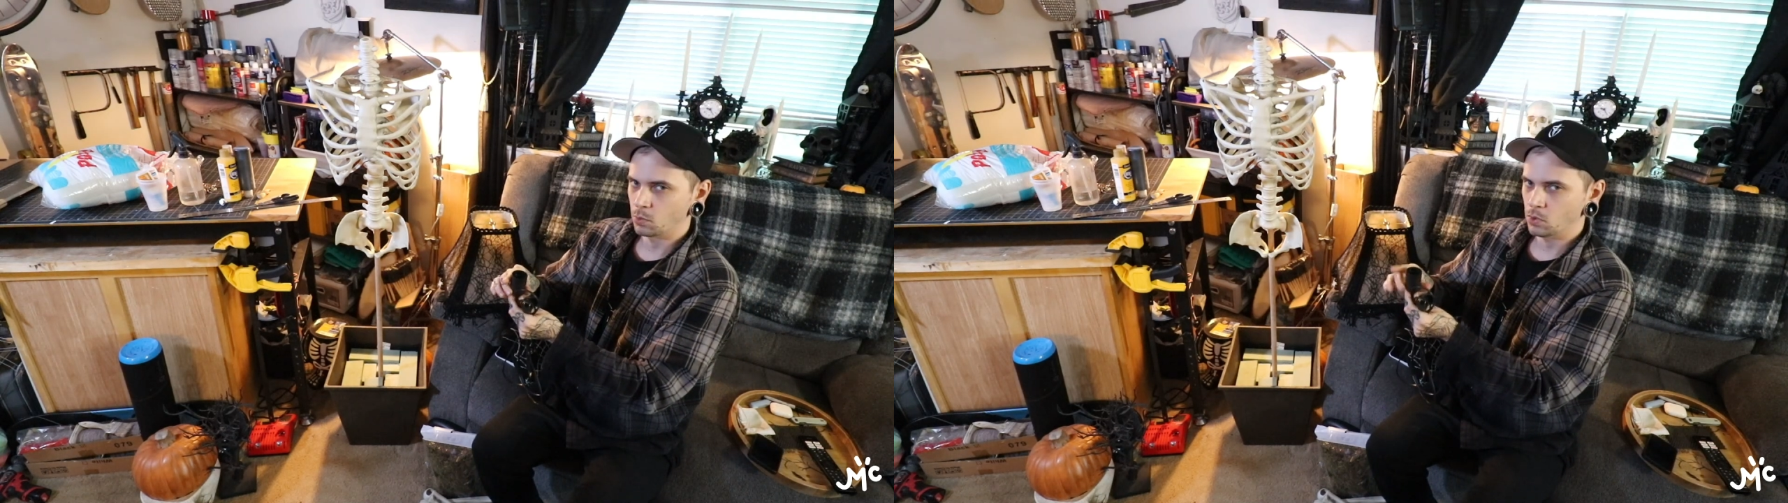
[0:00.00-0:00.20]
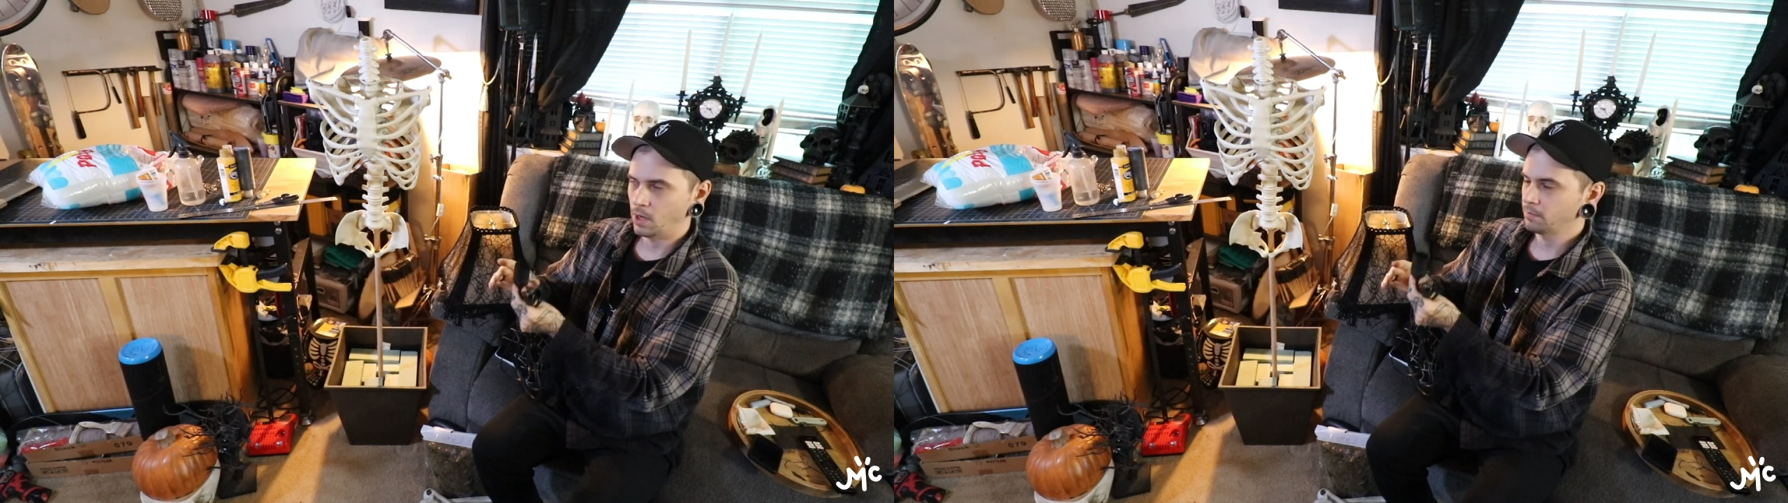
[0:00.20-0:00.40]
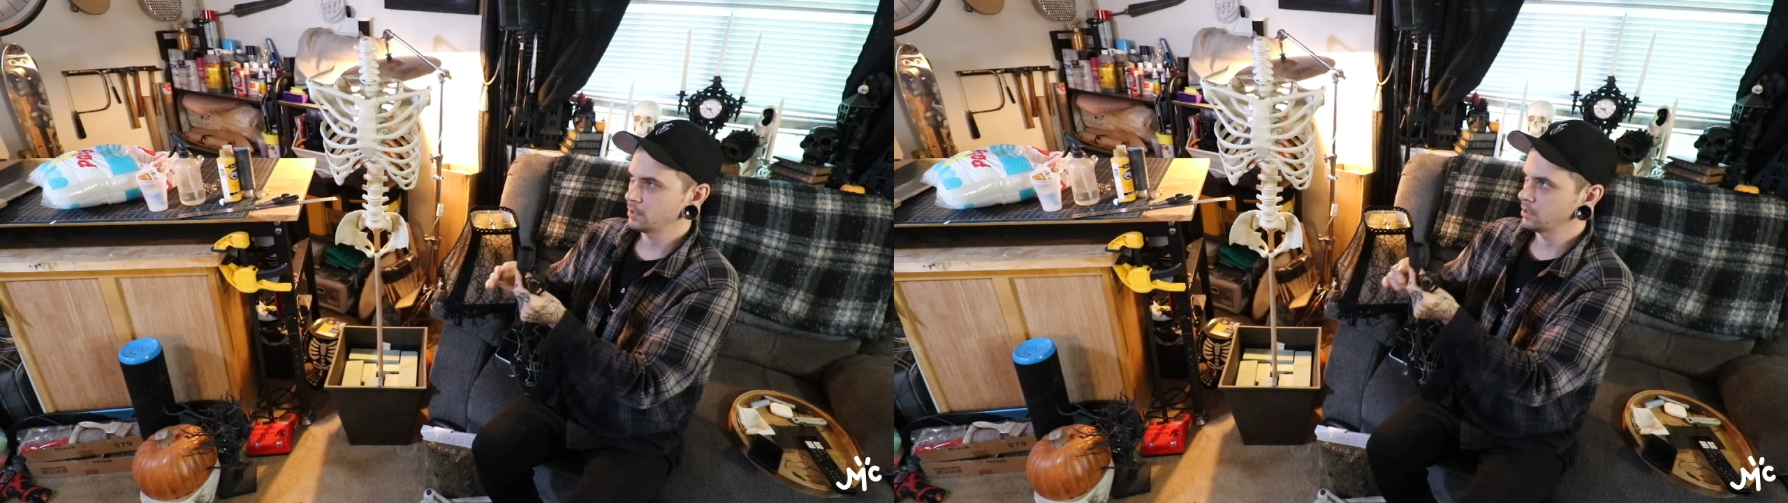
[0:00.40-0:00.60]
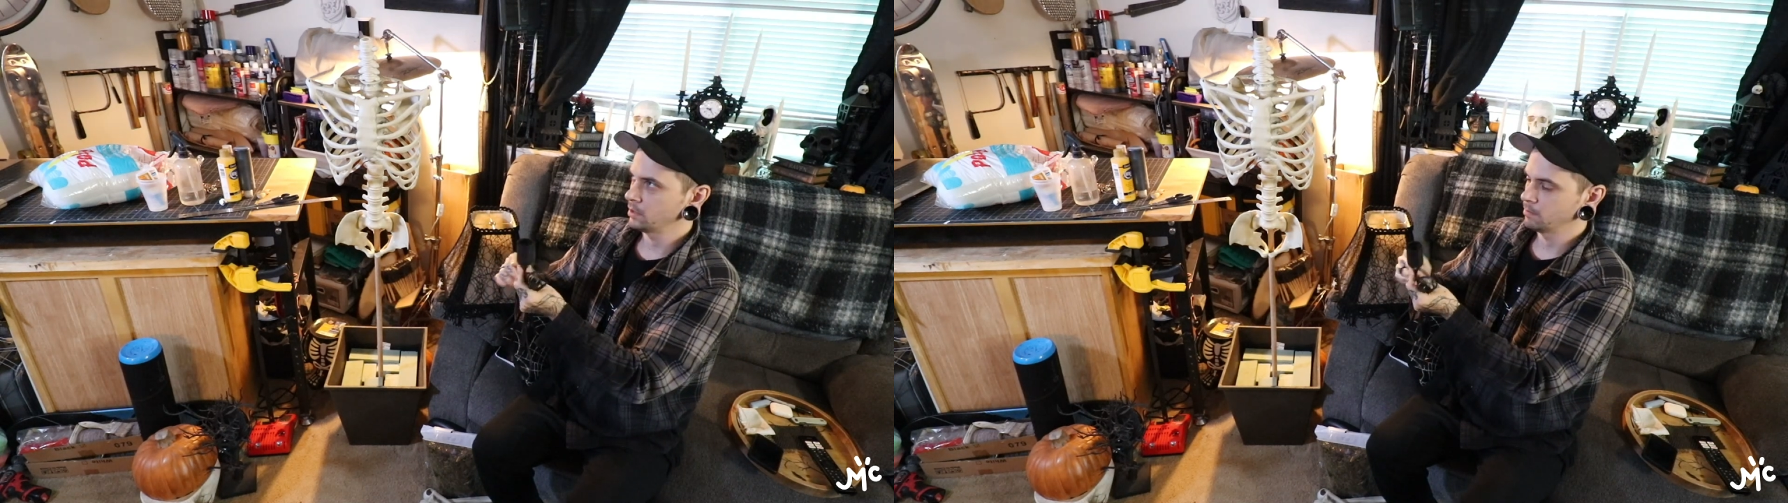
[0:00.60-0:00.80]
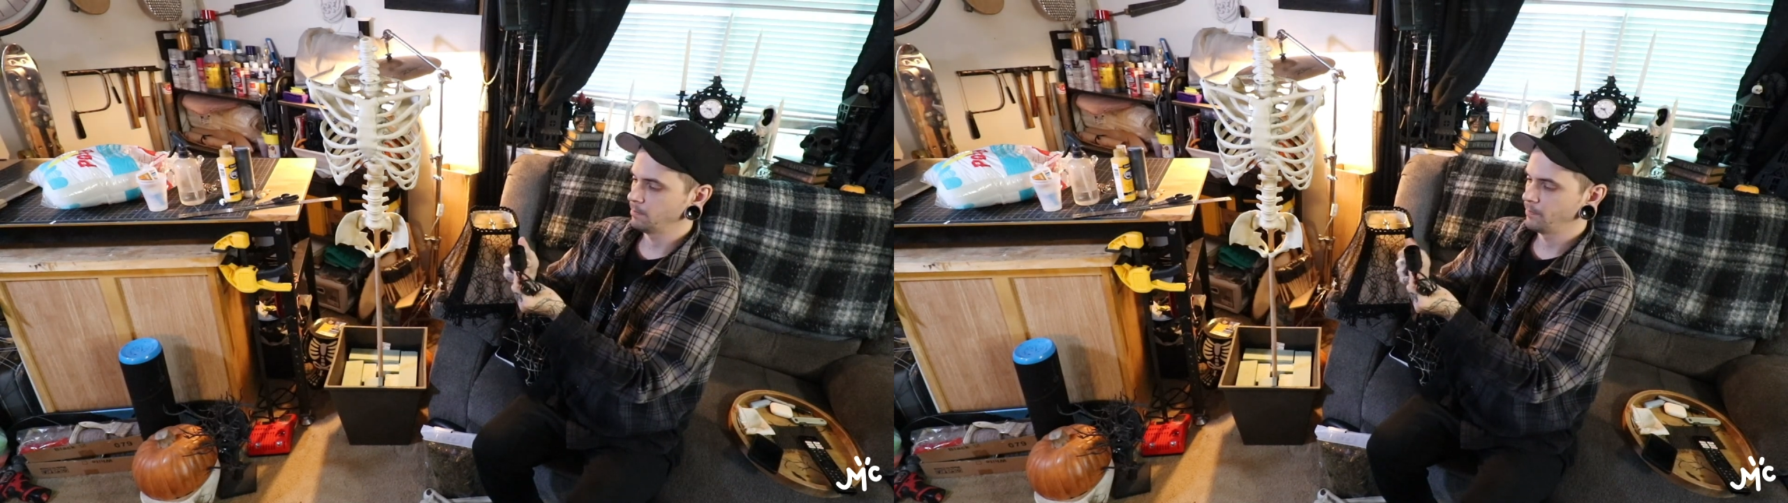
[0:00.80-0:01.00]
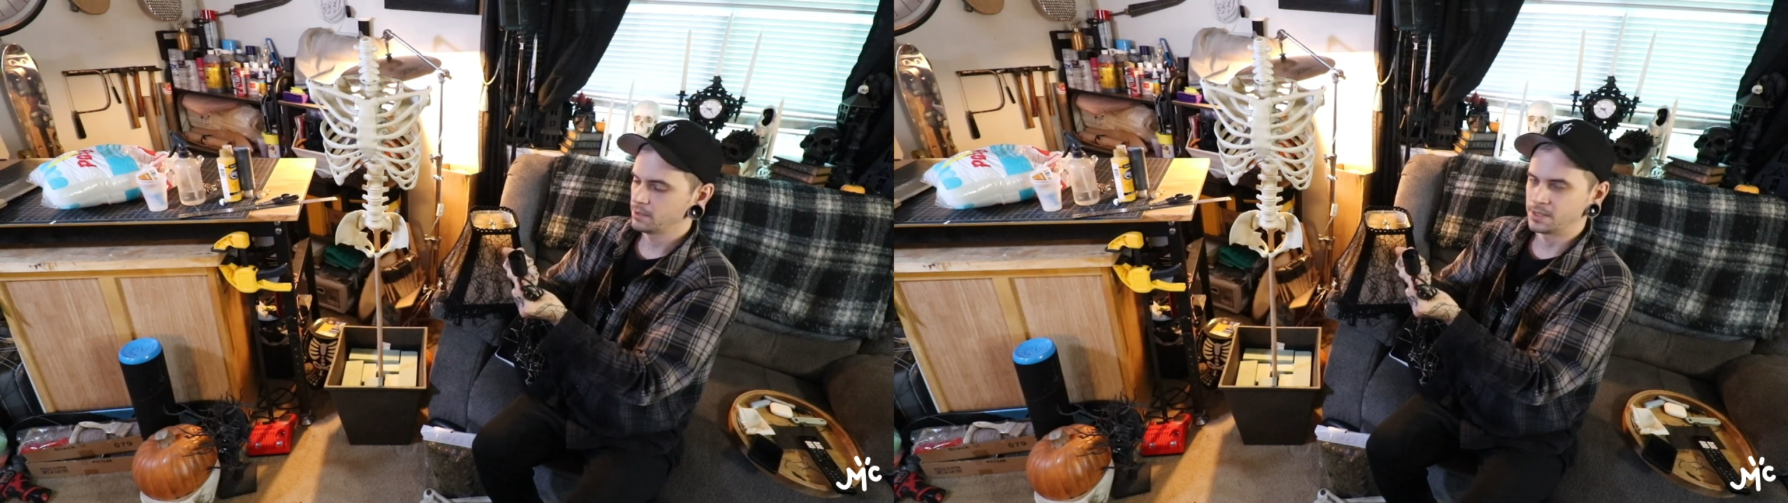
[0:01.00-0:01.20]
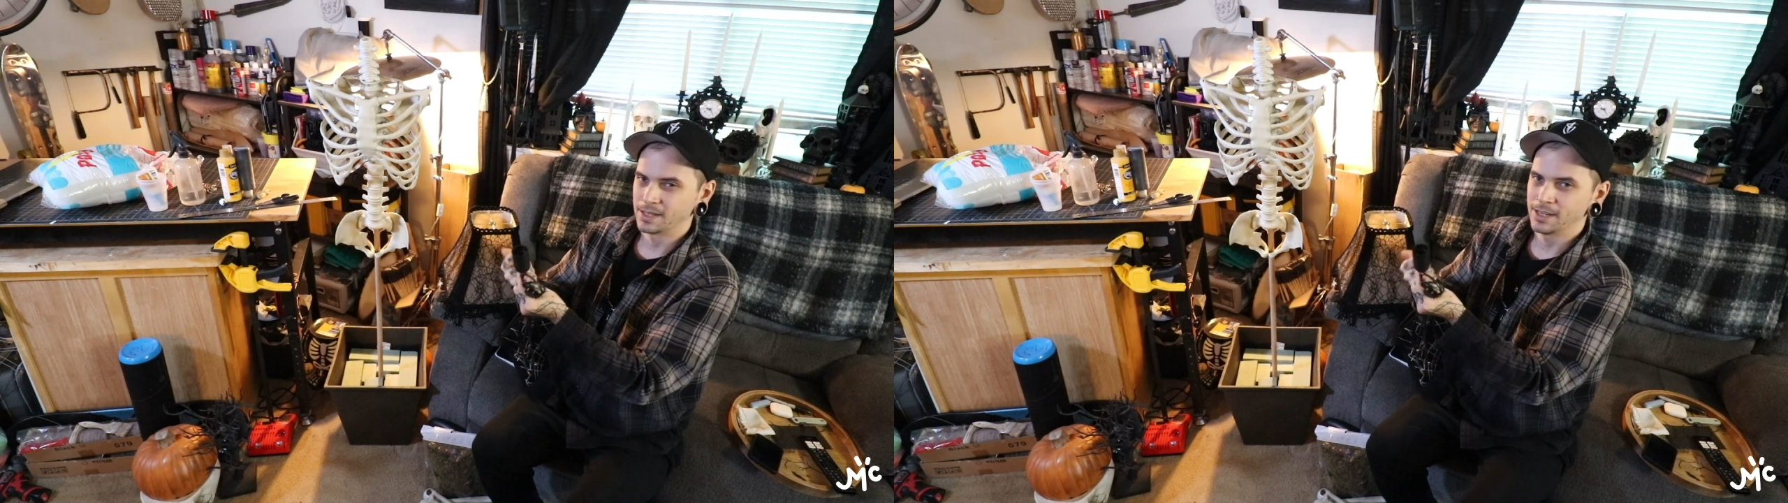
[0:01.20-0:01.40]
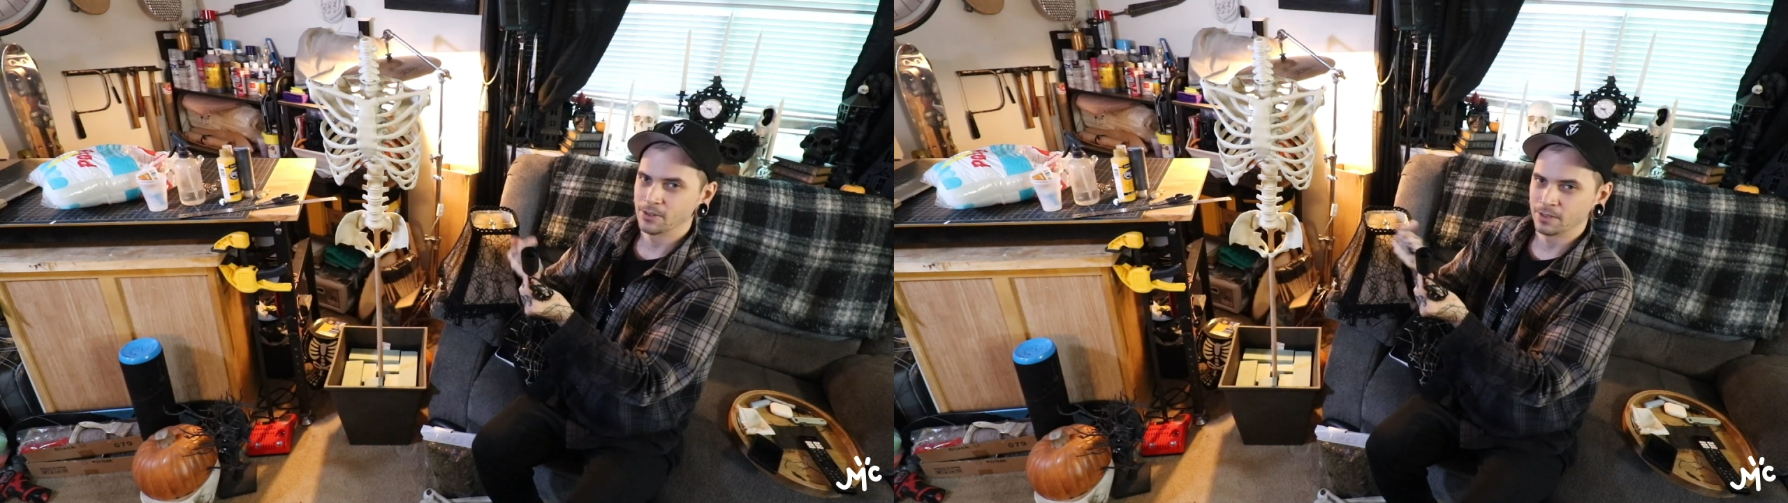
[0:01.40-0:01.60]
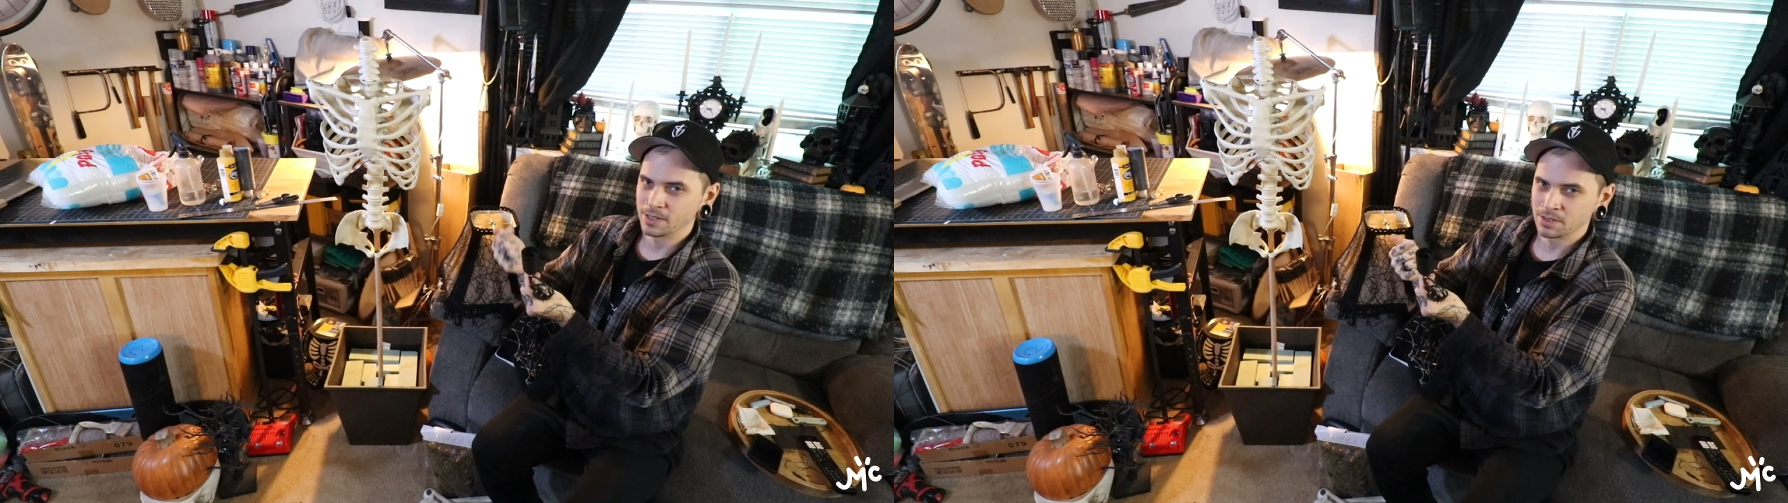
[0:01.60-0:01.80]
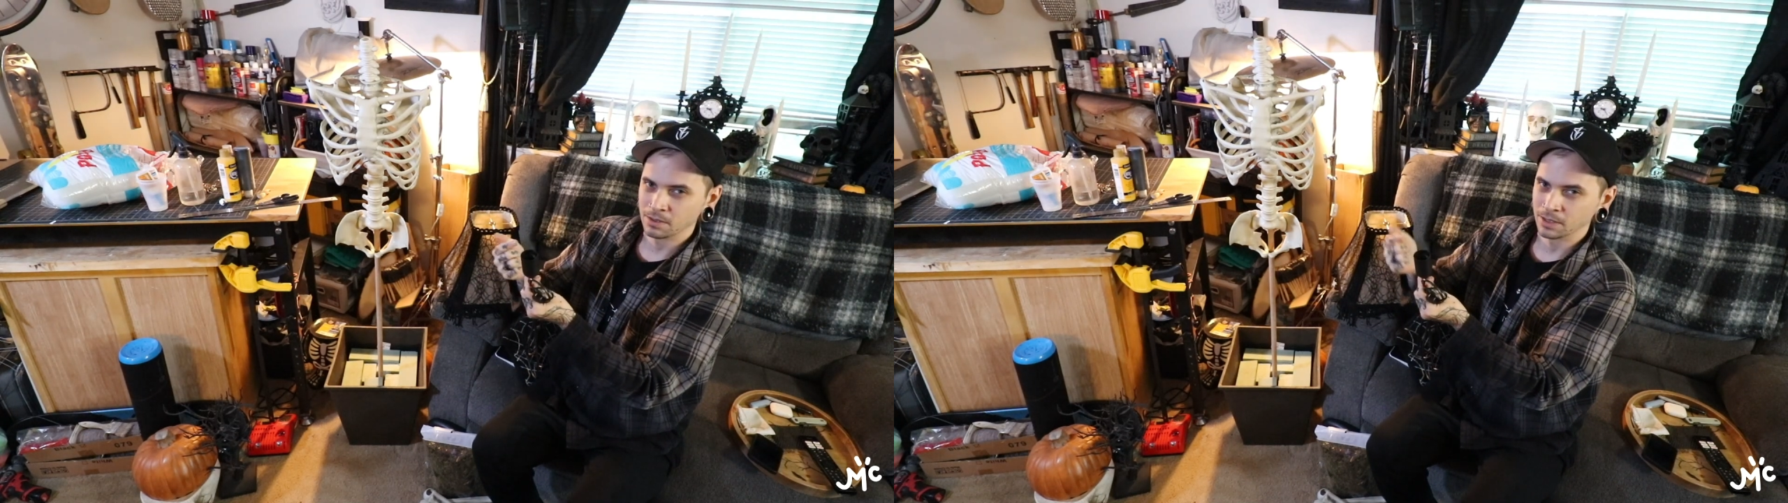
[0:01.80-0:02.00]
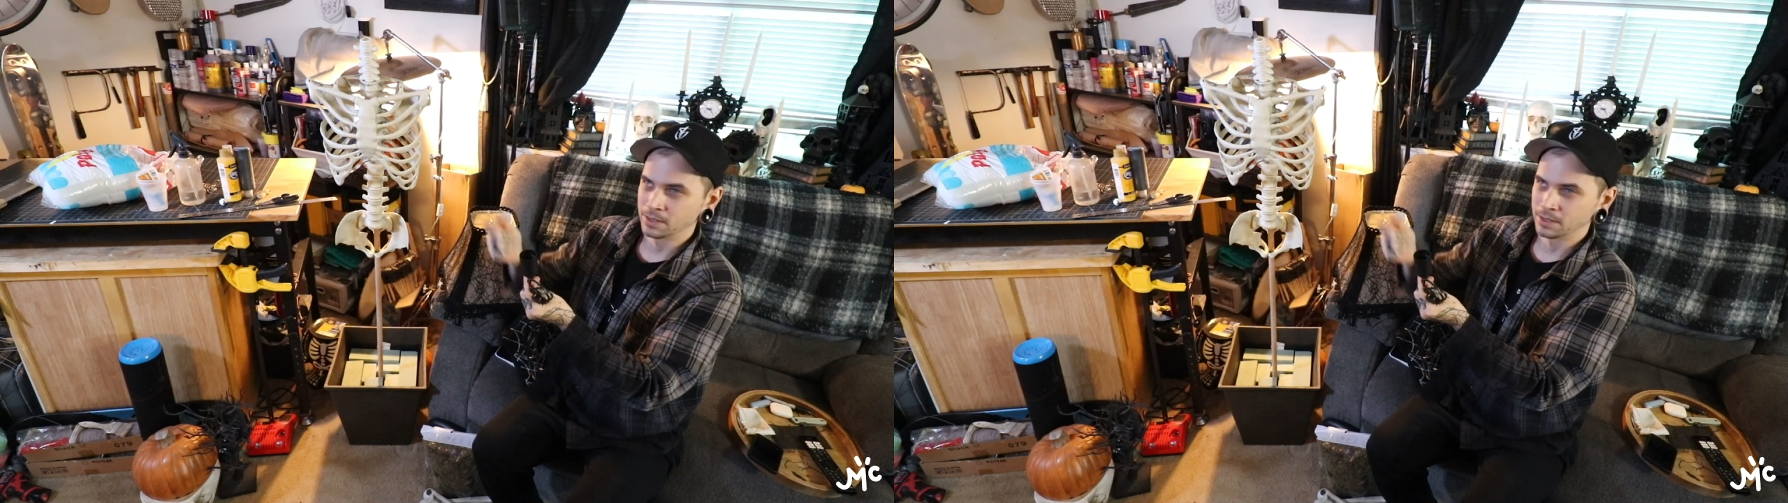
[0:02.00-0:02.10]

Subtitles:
We'll have to secure this to the